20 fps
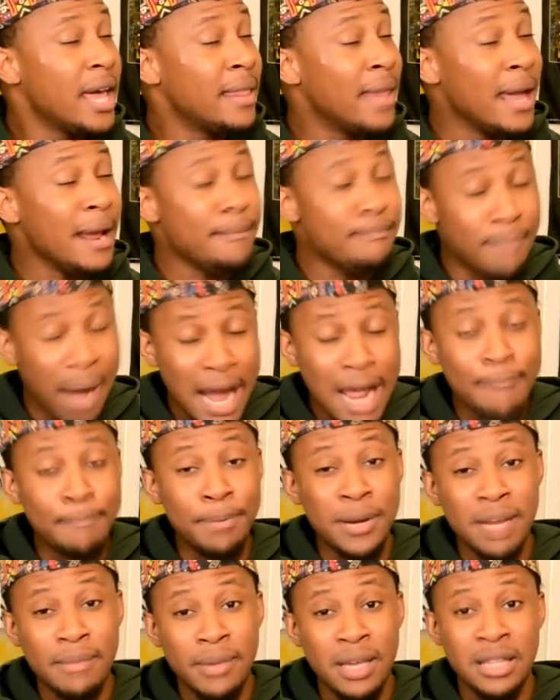They might
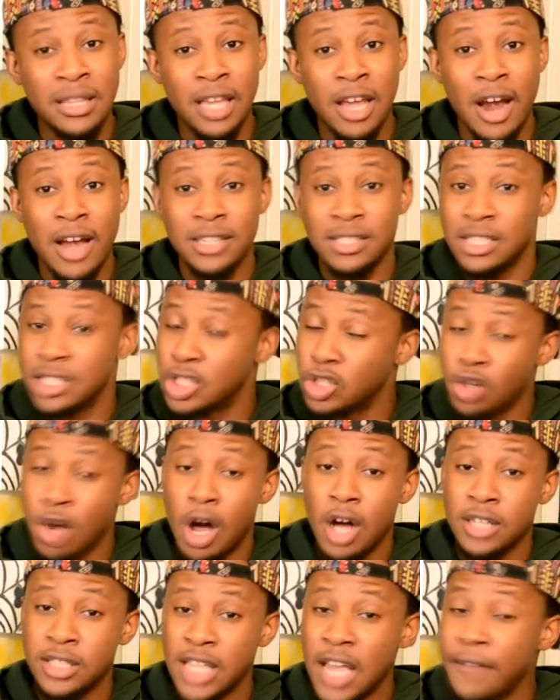put him in there as a
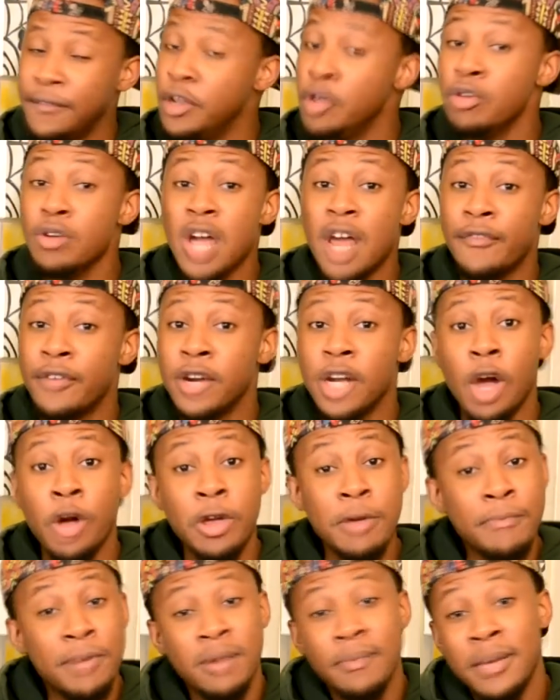strong safety. You never know.
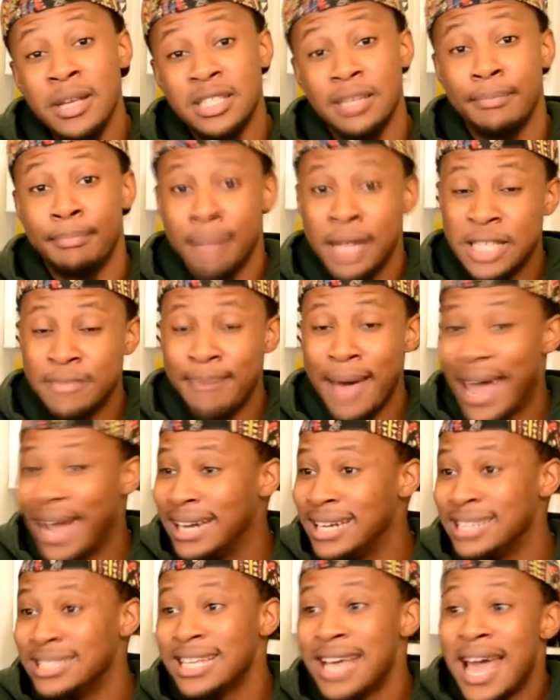You can put him in some blitz
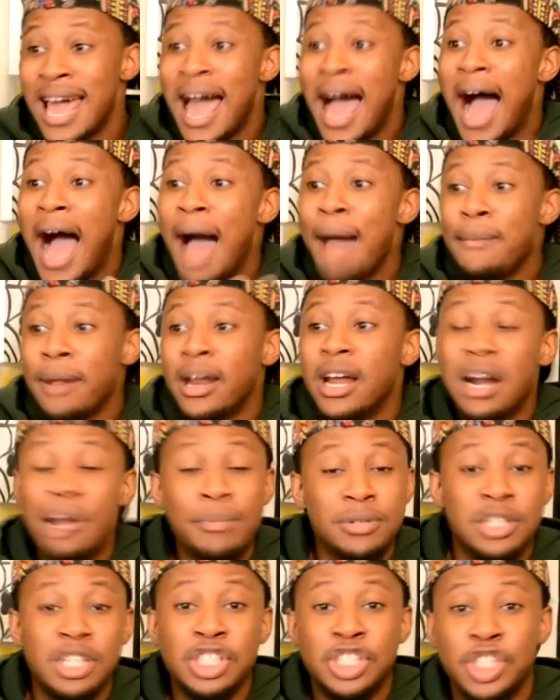packages. I'm not one hundred
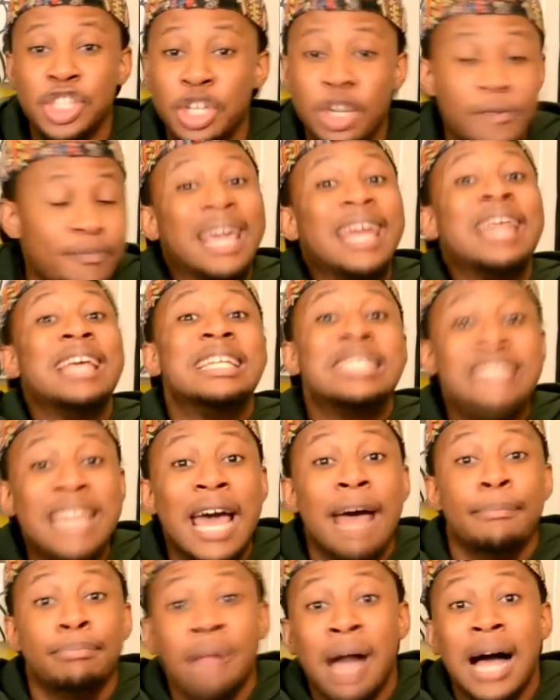percent sure. Can he
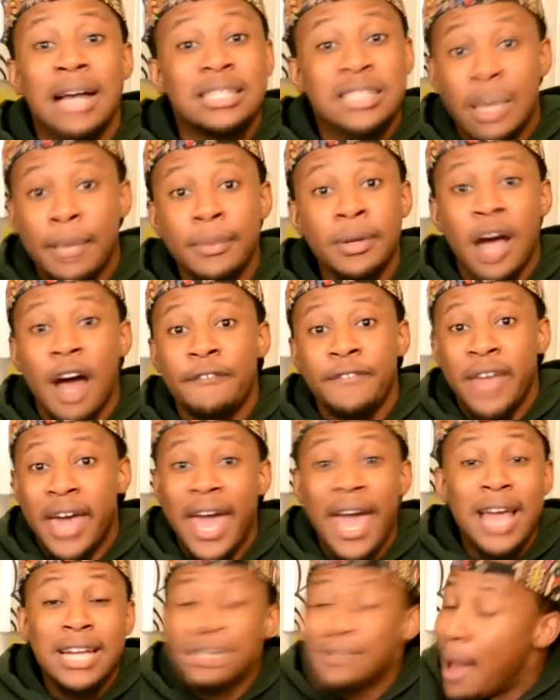shed blocks coming off the
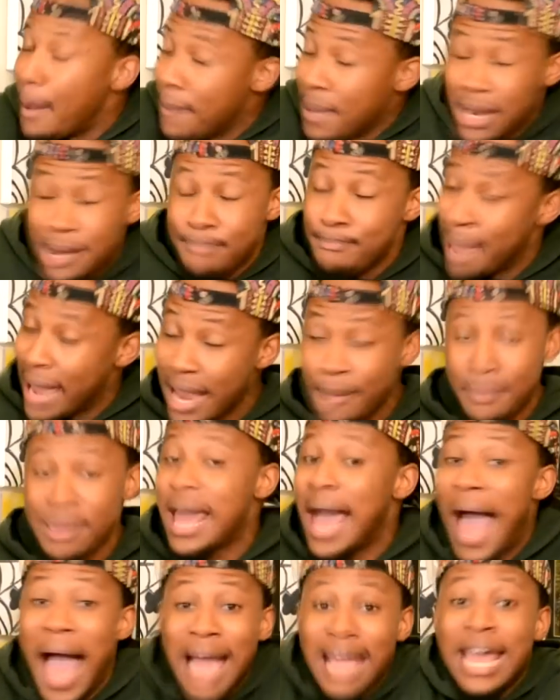edge? I mean, maybe.
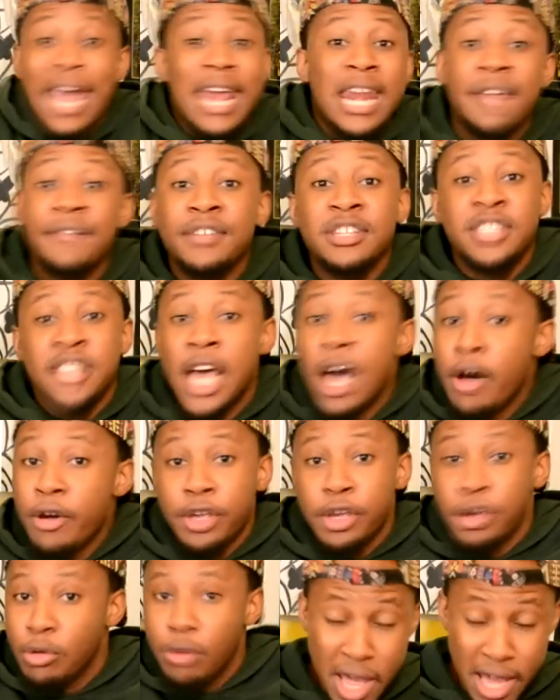I can't even tell
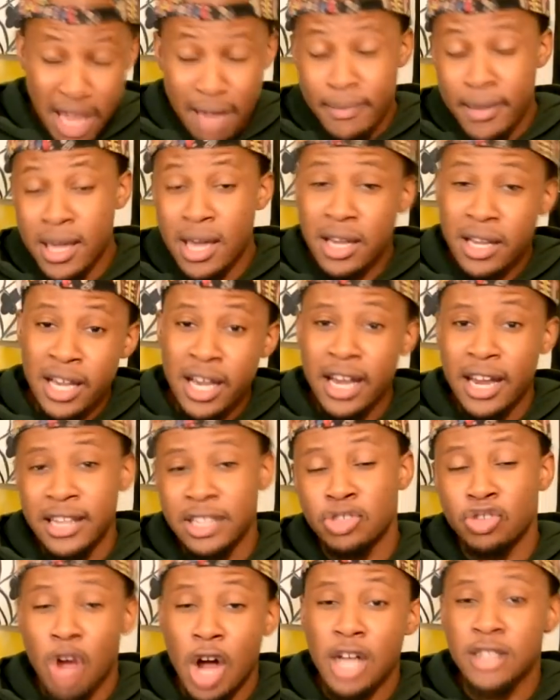you. He could be a good,
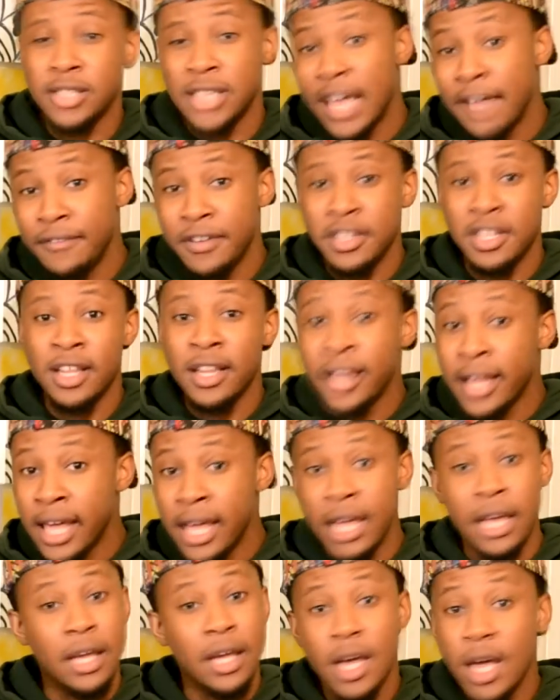strong safety in the
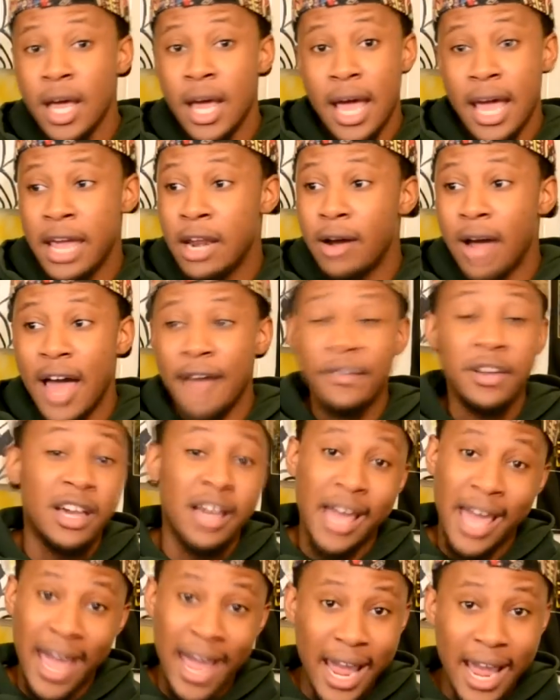league. He don't have
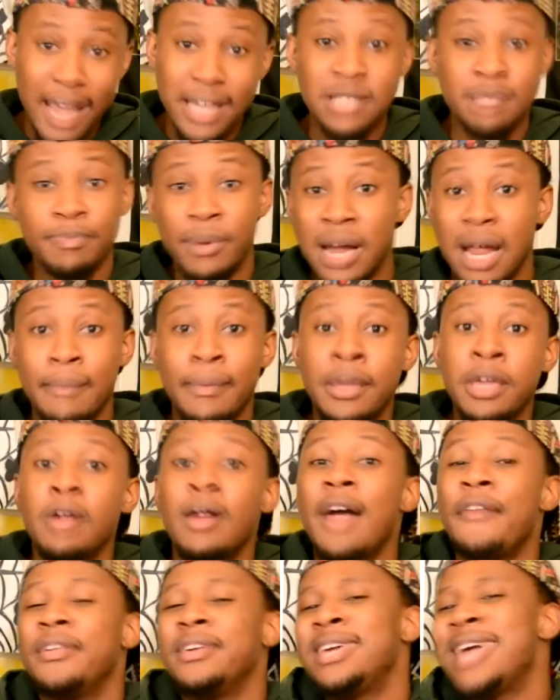good hands, but I mean, you
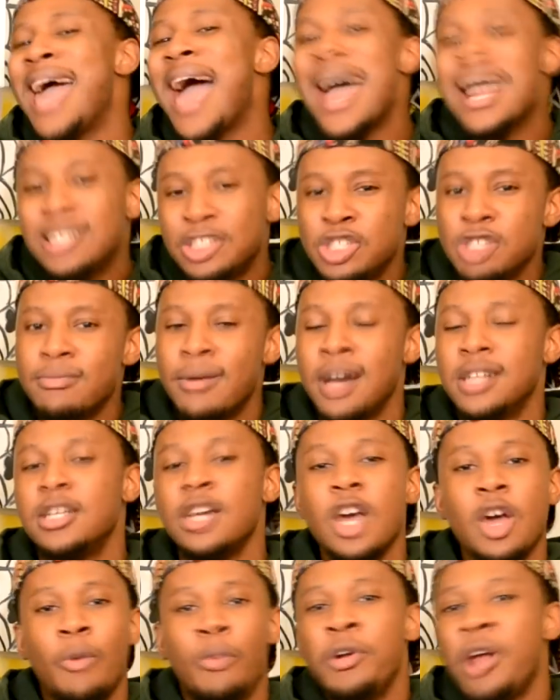don't have to catch too much
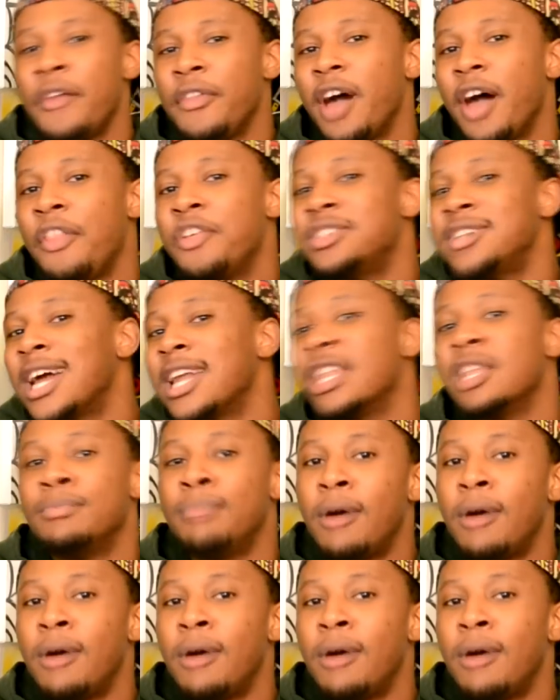when you're on the other side of the